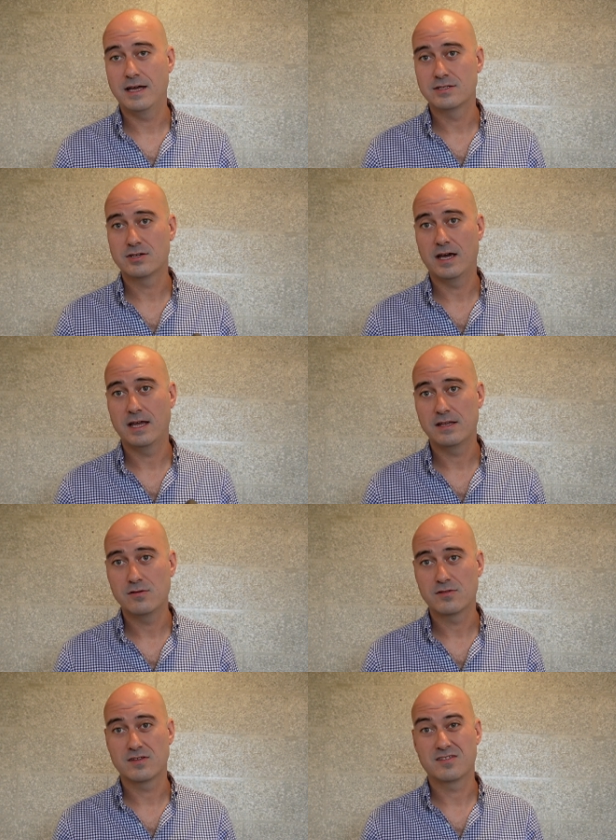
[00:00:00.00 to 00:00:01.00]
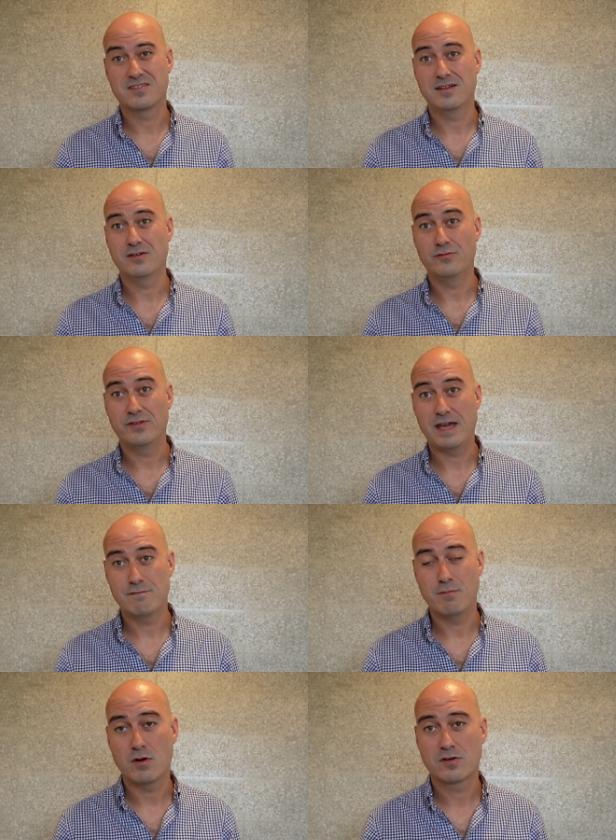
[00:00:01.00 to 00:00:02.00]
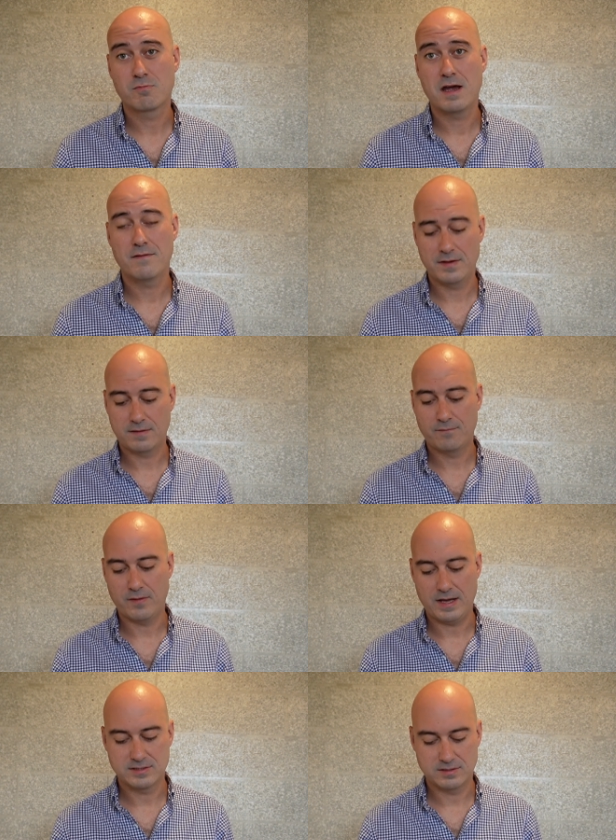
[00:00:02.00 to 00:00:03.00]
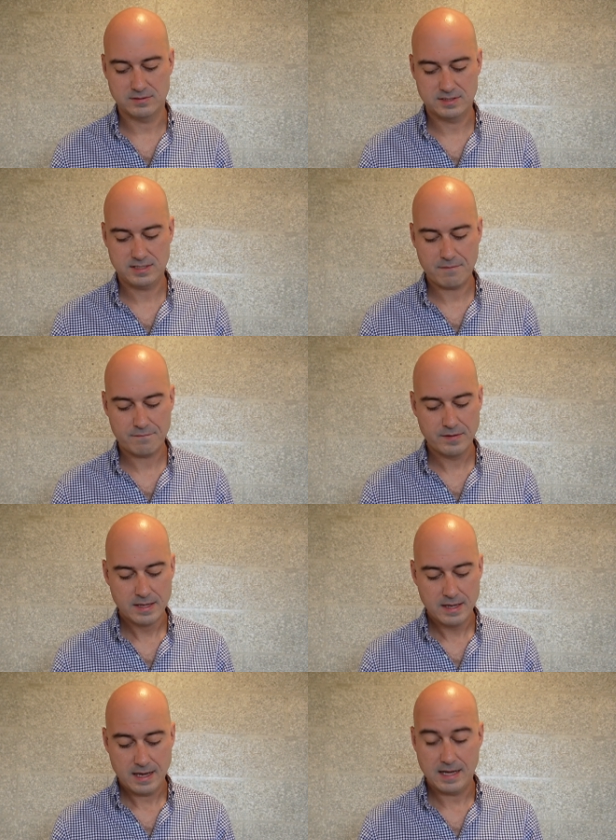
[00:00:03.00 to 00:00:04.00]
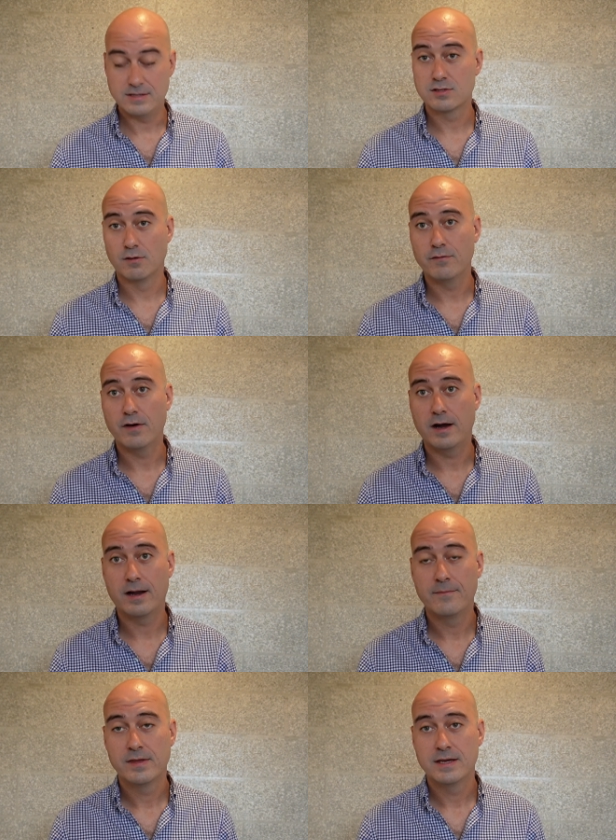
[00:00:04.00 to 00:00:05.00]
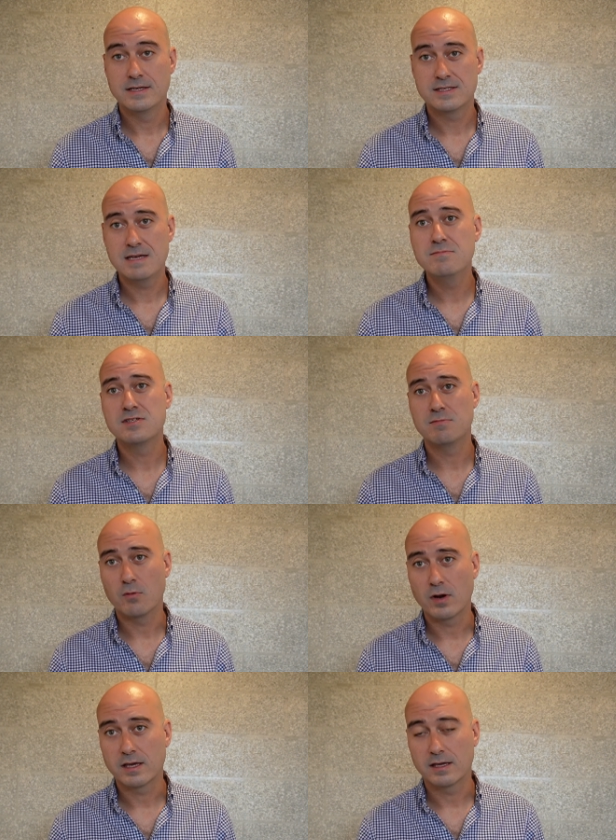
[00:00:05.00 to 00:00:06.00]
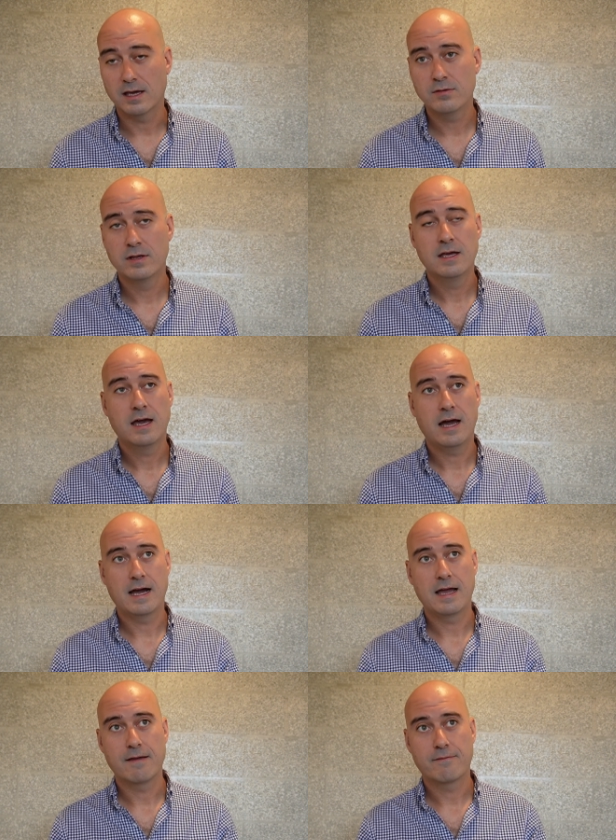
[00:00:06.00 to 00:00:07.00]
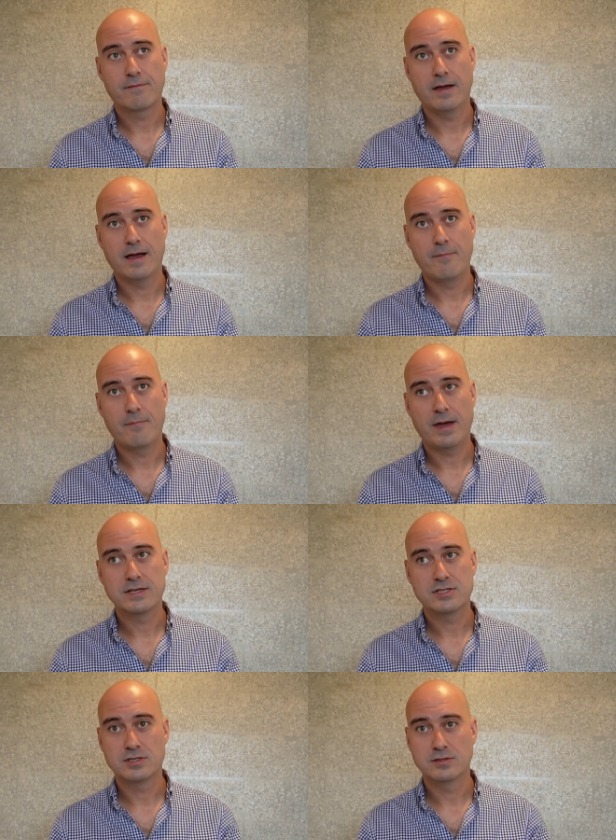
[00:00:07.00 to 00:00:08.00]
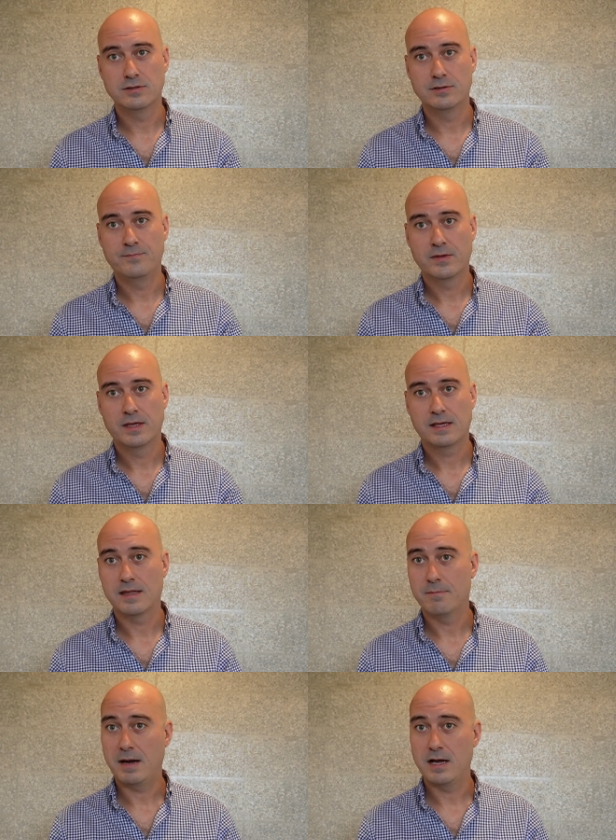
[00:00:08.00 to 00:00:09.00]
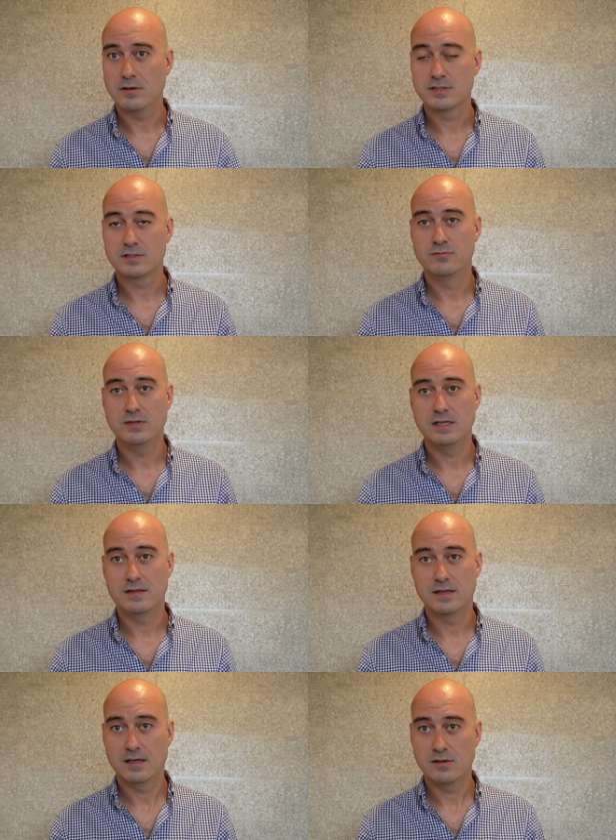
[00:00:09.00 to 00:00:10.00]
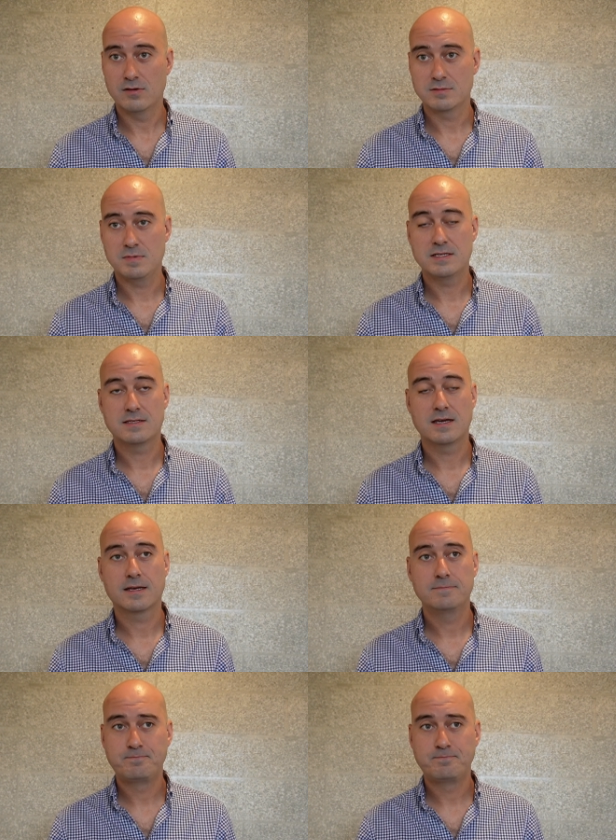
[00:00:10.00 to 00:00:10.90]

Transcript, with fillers: and try and use this as a little dev box perfect for that sort of stuff and so far it seems to be working out. I've um, managed to get the BIOS to read the USB stick